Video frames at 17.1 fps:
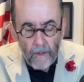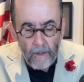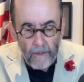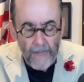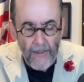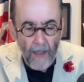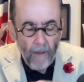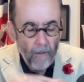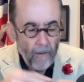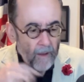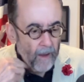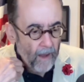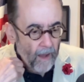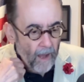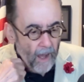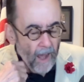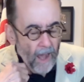Now,
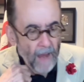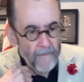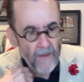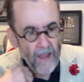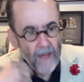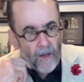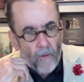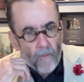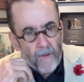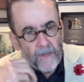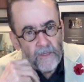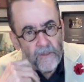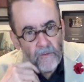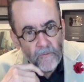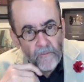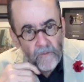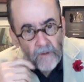I'm not going
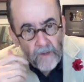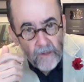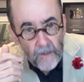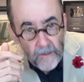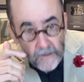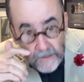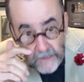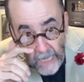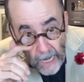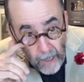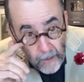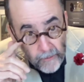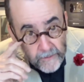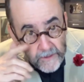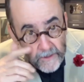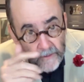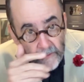to tell
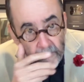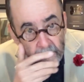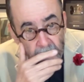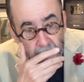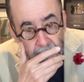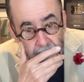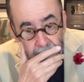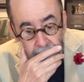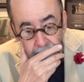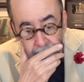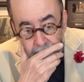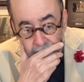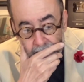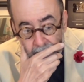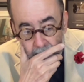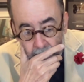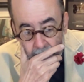you
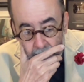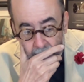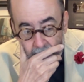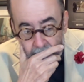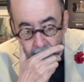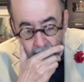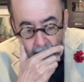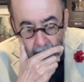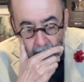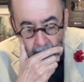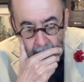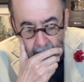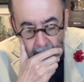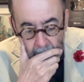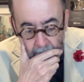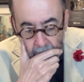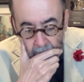that I
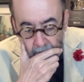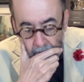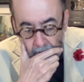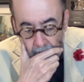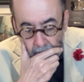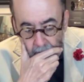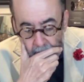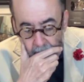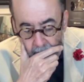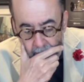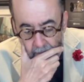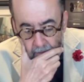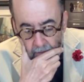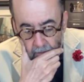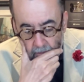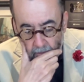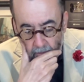am
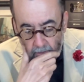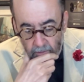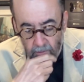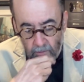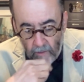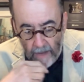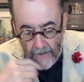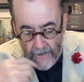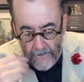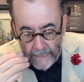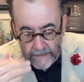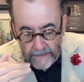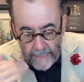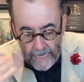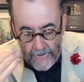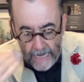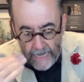here to
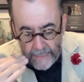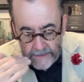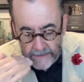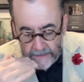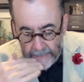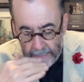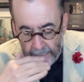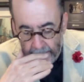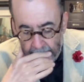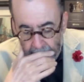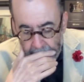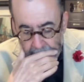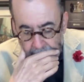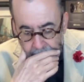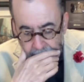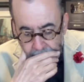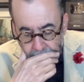act as
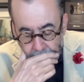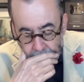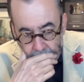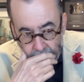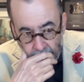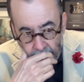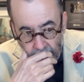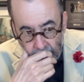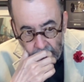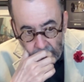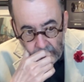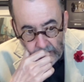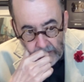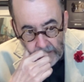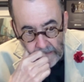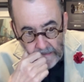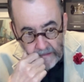a
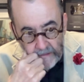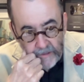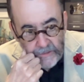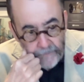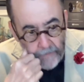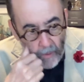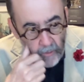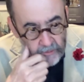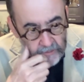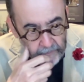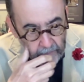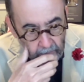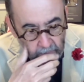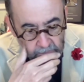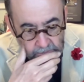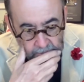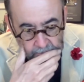
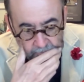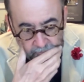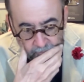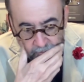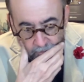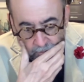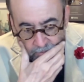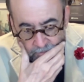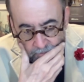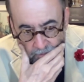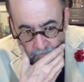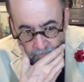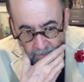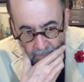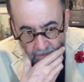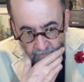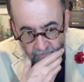spokesperson for on, on
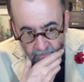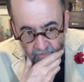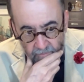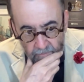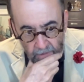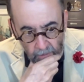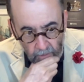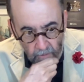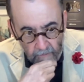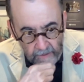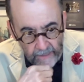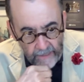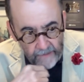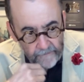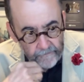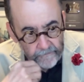behalf of Meloni,